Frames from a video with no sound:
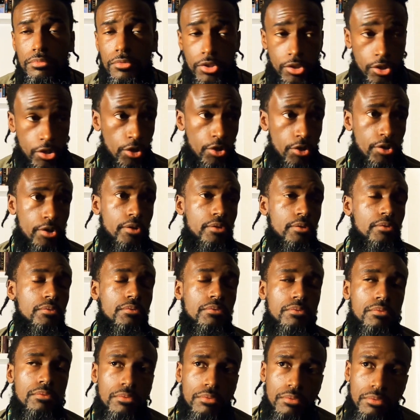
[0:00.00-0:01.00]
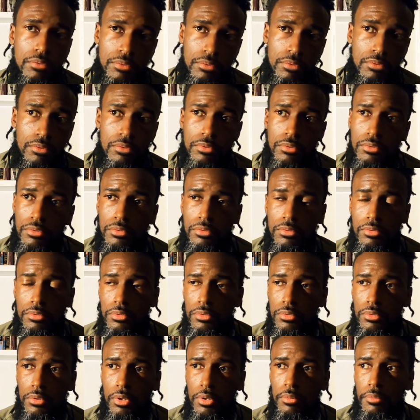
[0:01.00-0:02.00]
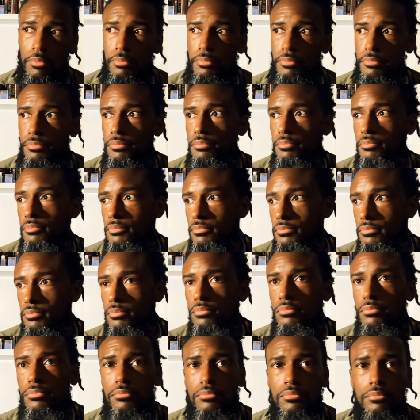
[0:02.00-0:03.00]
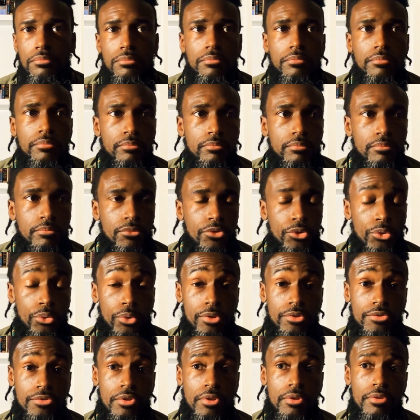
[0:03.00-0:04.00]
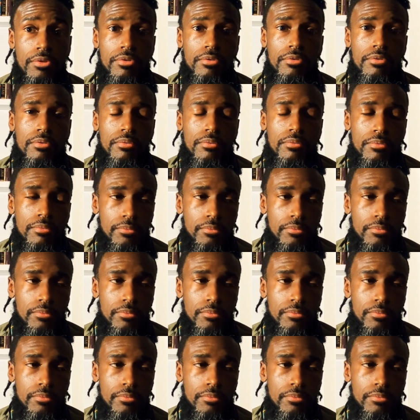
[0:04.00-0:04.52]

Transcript: the current, you know, you exist.